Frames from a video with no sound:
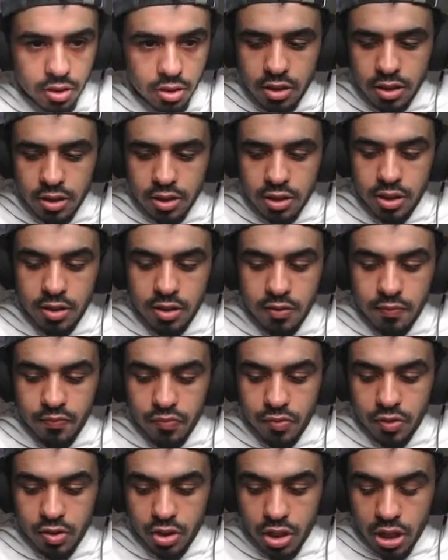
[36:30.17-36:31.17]
Okay,
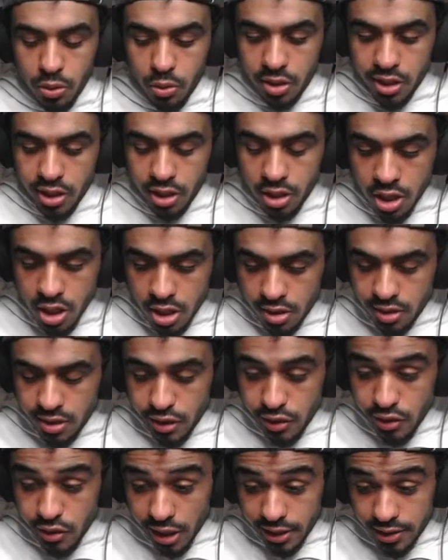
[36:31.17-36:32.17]
now we're gonna hit
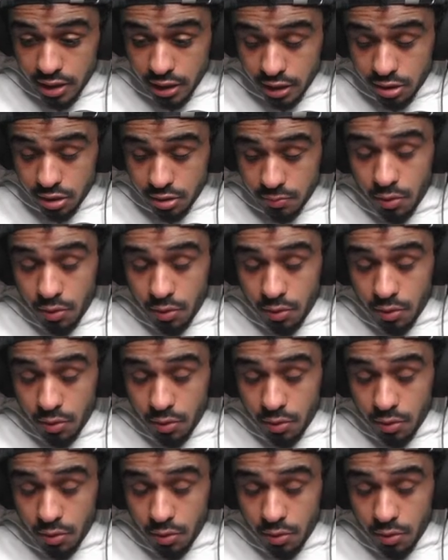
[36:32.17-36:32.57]
the 900